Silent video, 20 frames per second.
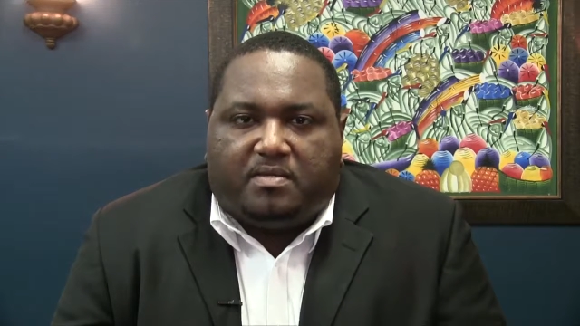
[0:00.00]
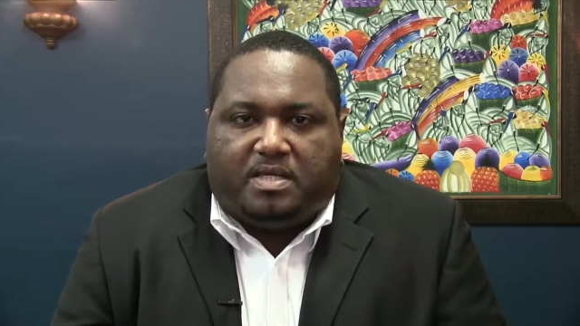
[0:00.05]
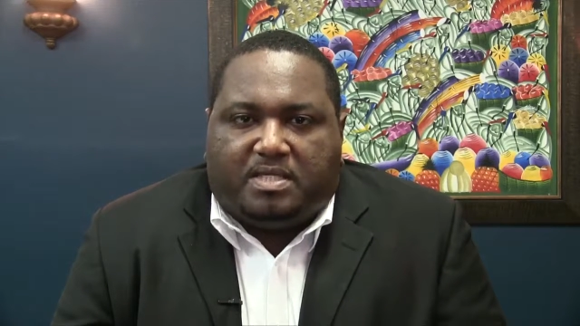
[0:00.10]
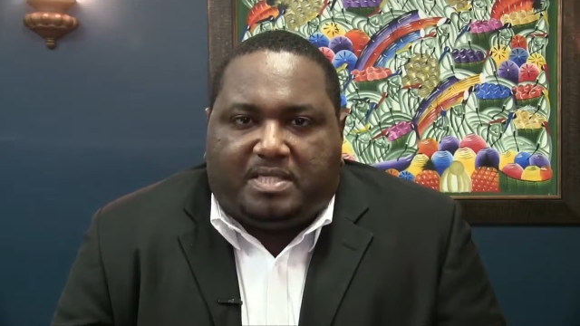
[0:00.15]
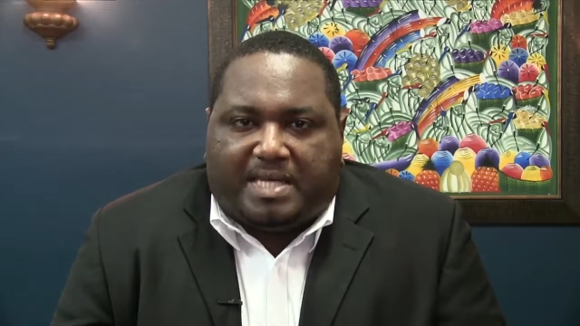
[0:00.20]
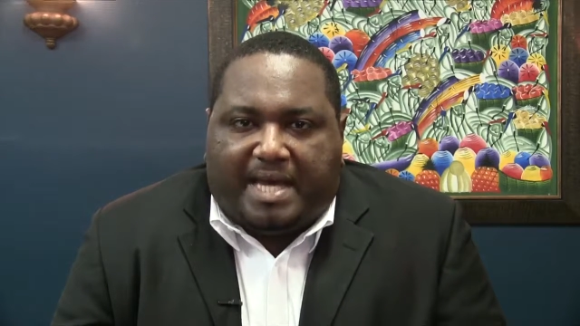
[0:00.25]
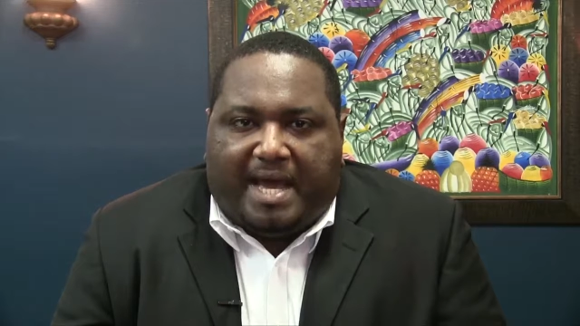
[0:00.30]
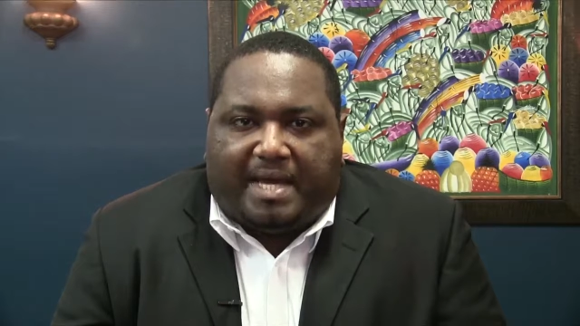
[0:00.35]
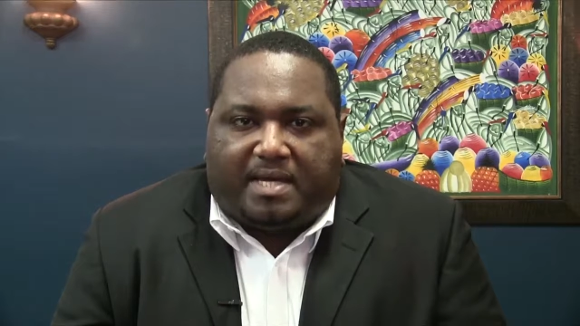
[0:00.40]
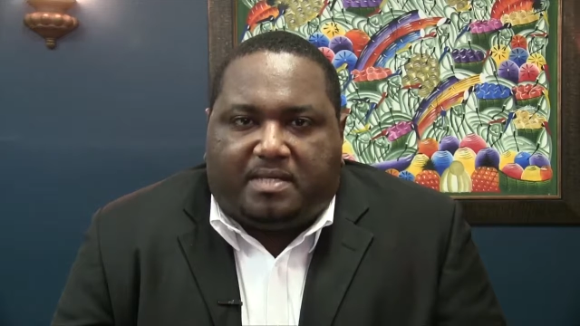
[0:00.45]
to
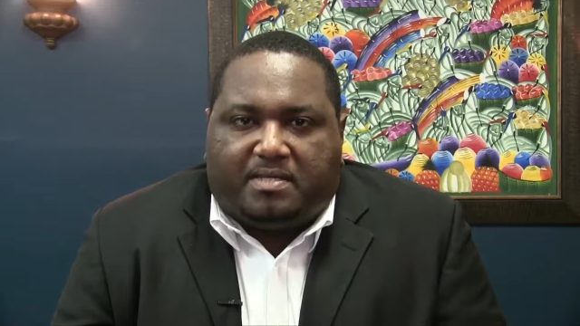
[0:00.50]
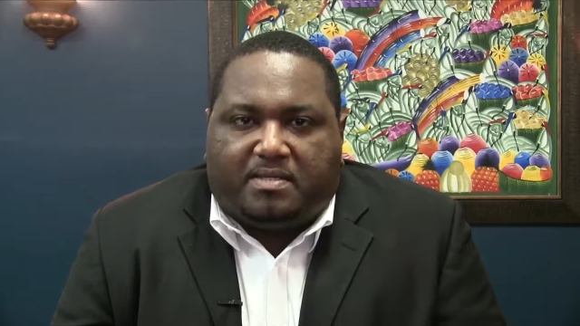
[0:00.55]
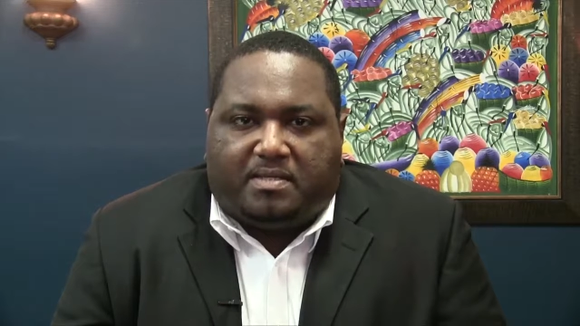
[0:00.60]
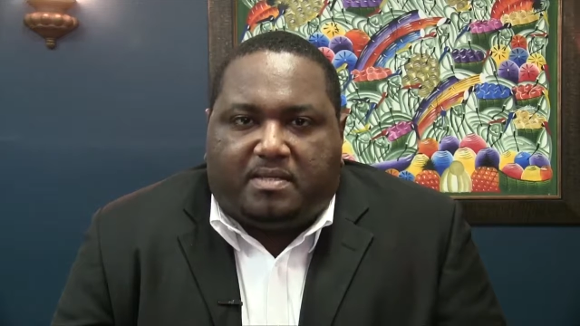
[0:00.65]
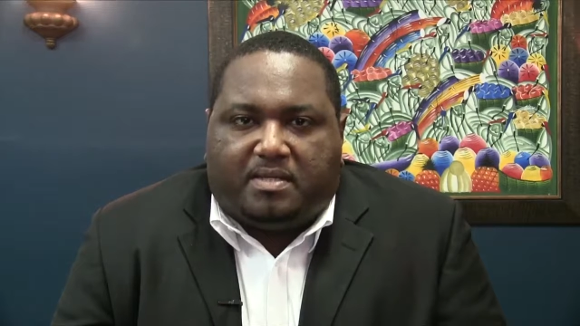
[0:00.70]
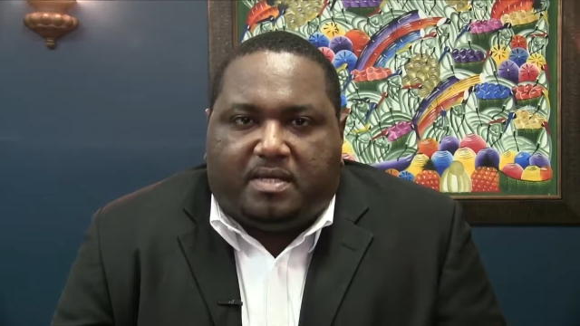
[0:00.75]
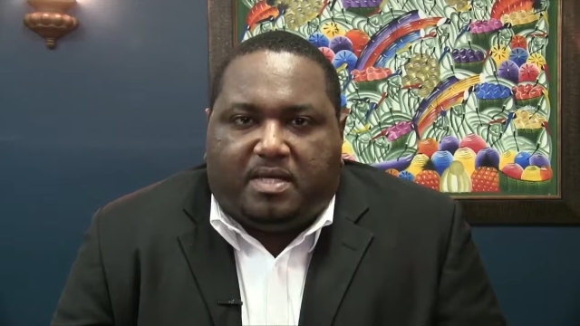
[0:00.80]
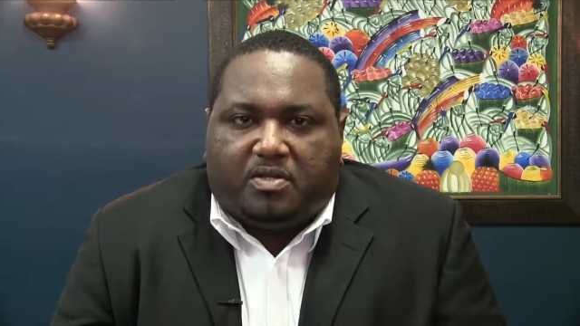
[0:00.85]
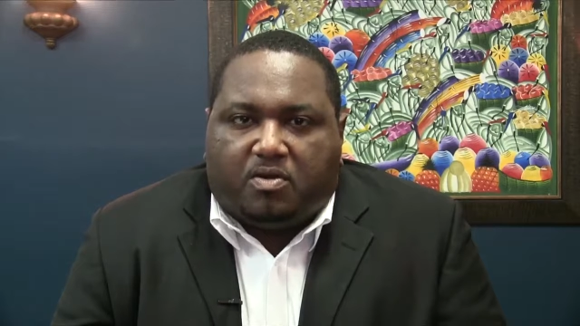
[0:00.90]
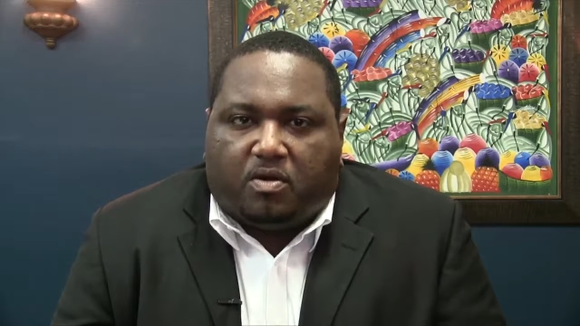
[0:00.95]
tax
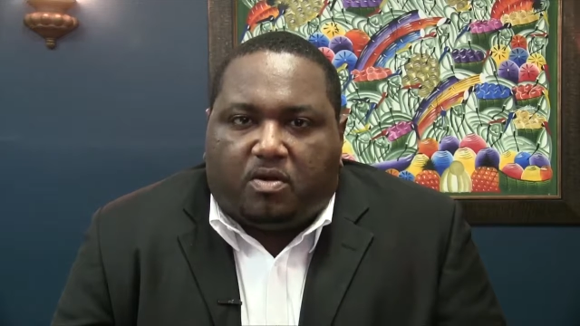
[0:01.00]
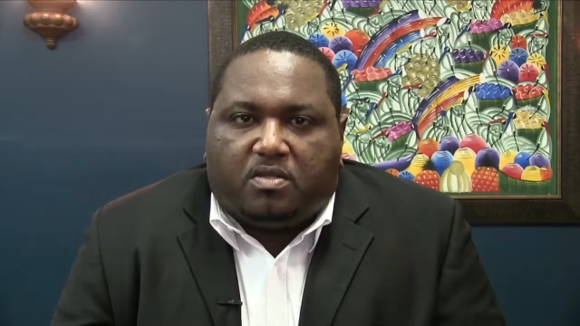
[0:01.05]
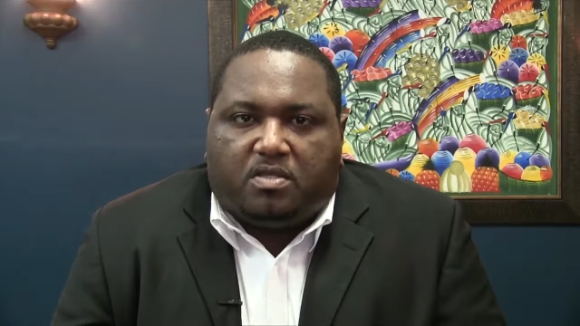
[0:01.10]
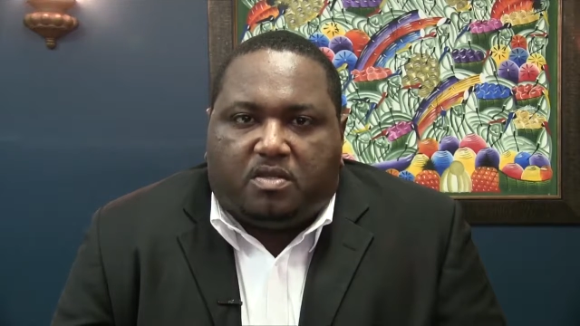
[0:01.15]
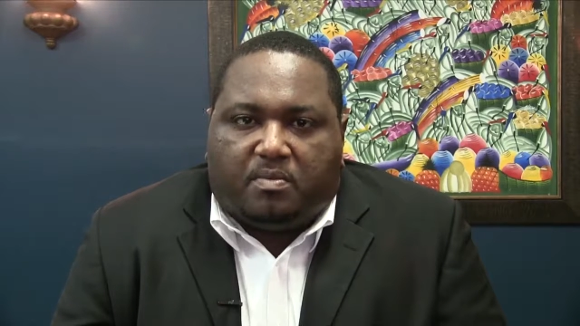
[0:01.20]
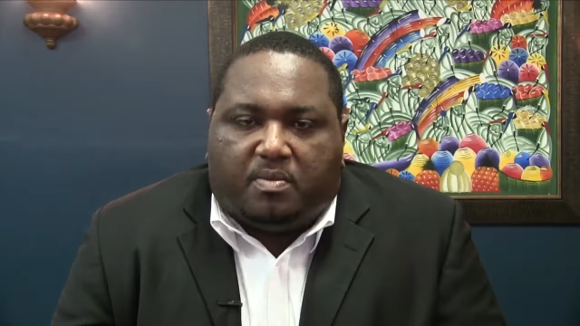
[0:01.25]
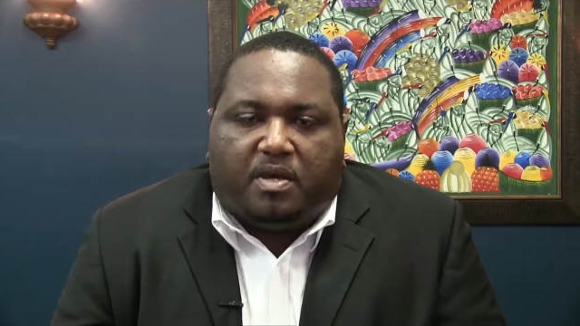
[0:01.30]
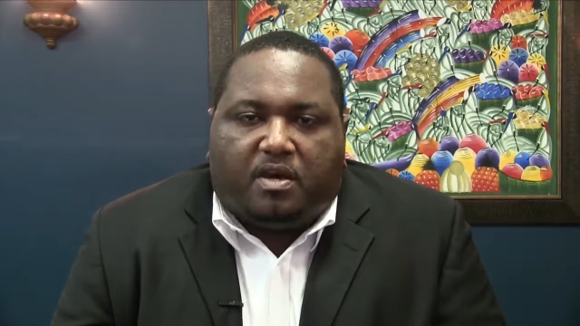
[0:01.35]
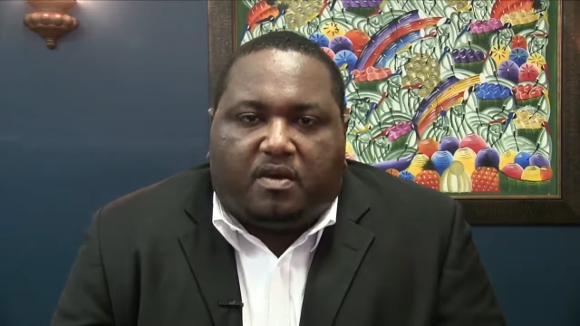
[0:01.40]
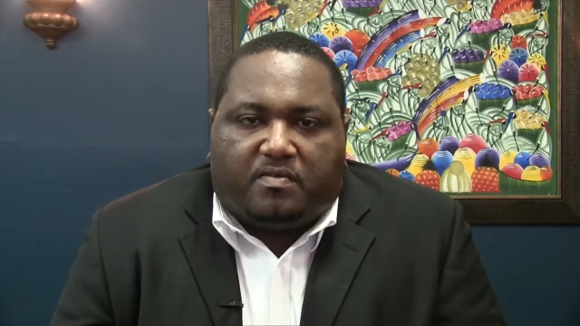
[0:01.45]
in order
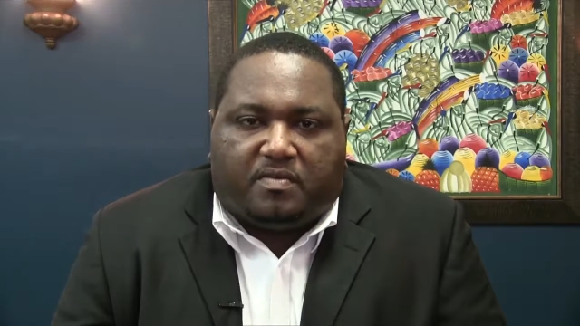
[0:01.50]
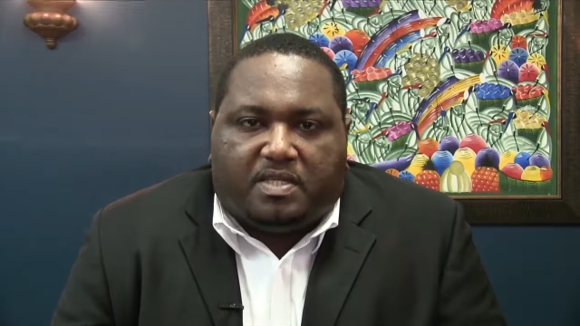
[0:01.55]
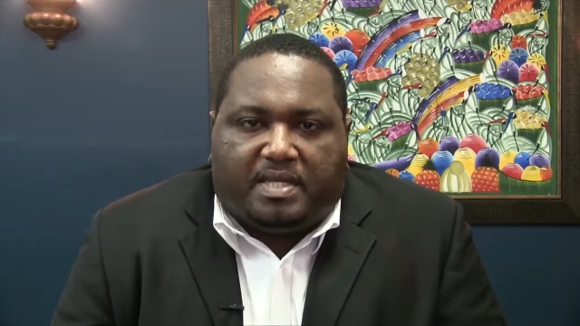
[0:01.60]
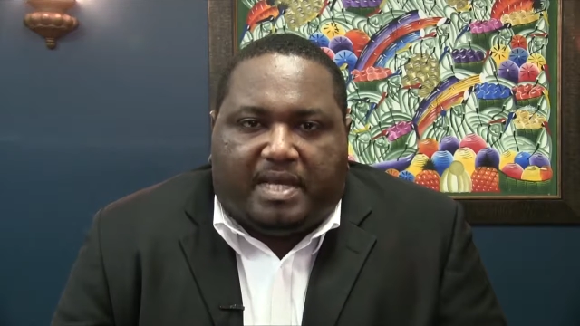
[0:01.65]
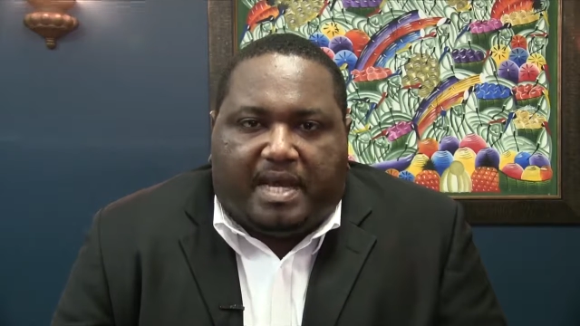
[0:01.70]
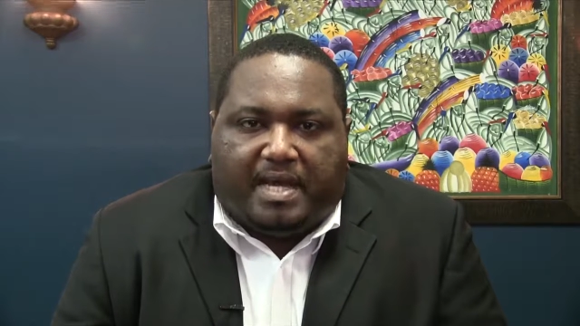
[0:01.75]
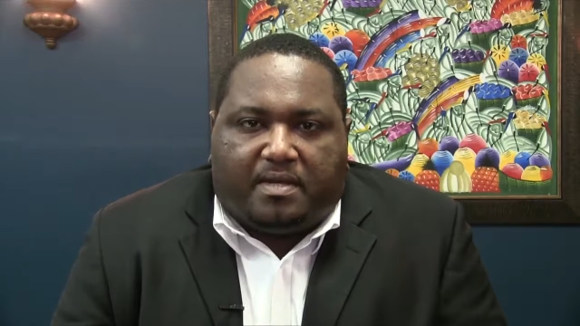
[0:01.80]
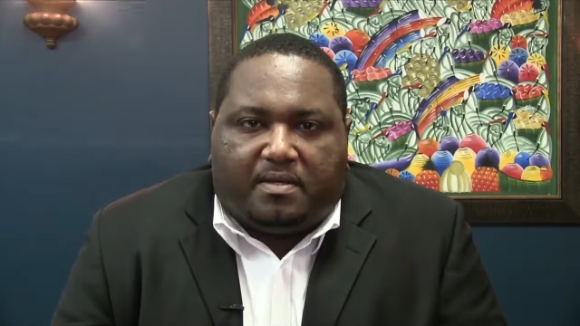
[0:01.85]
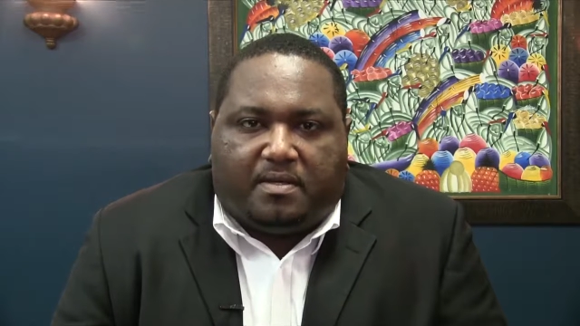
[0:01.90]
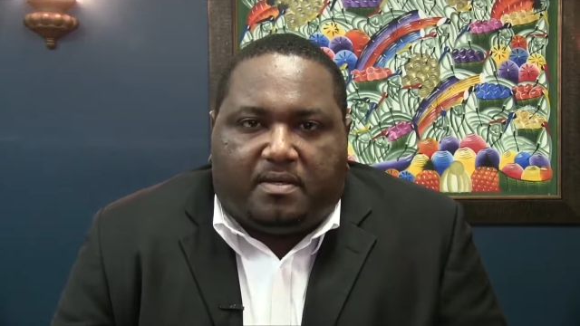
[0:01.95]
to pay off the
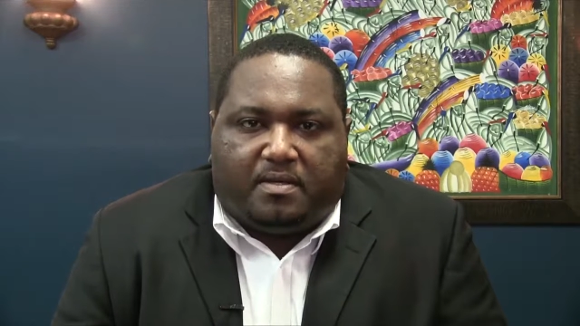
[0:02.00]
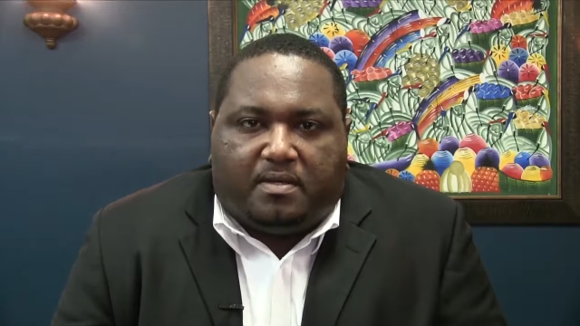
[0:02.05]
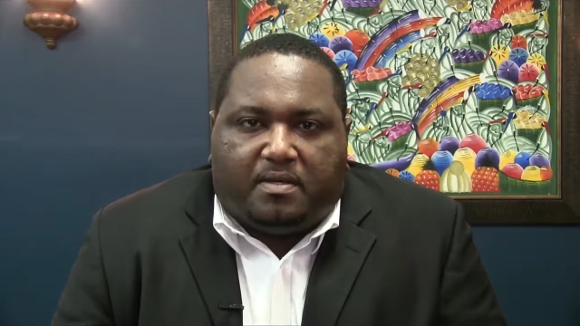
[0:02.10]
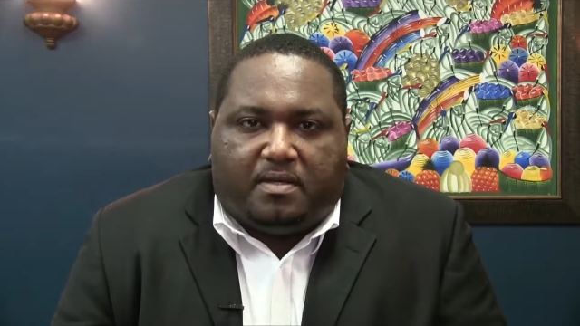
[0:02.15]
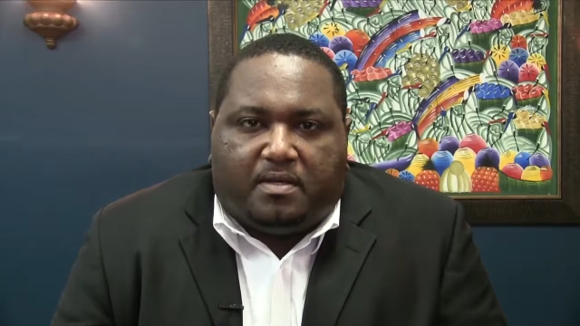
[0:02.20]
debt.